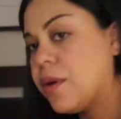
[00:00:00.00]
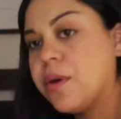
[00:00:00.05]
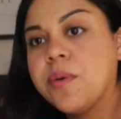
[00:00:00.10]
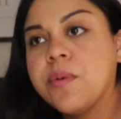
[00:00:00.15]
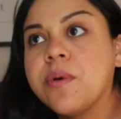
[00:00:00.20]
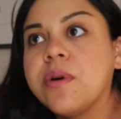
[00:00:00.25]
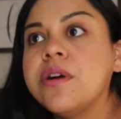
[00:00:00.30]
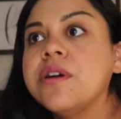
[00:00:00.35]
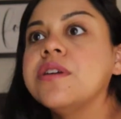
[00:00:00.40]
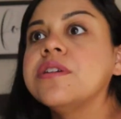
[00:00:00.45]

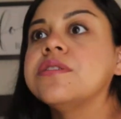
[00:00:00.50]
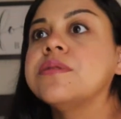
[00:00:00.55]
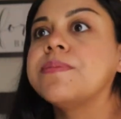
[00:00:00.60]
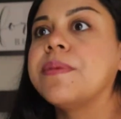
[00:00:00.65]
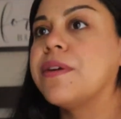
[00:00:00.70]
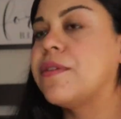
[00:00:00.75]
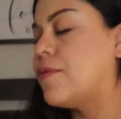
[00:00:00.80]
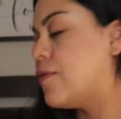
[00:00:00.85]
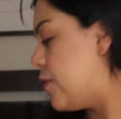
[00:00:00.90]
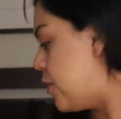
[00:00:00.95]
Where is
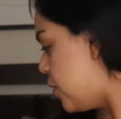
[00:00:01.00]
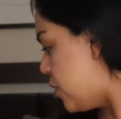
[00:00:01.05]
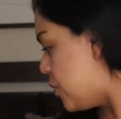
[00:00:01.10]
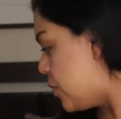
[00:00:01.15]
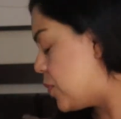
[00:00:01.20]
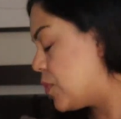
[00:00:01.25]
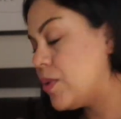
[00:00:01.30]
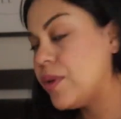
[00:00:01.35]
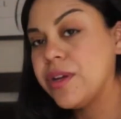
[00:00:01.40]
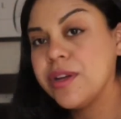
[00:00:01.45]
my
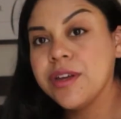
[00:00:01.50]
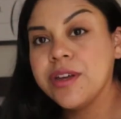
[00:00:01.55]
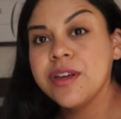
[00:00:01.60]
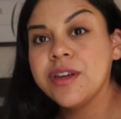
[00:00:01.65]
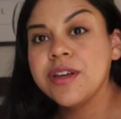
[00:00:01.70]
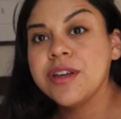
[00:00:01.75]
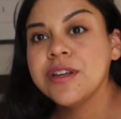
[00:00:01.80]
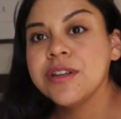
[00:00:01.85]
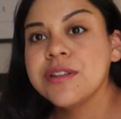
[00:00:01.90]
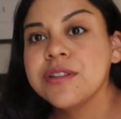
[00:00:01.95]
phone?
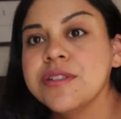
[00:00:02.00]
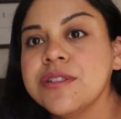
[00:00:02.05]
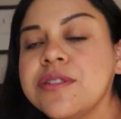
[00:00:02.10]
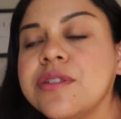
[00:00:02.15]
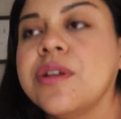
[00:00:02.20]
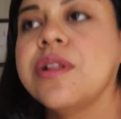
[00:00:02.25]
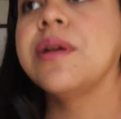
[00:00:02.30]
So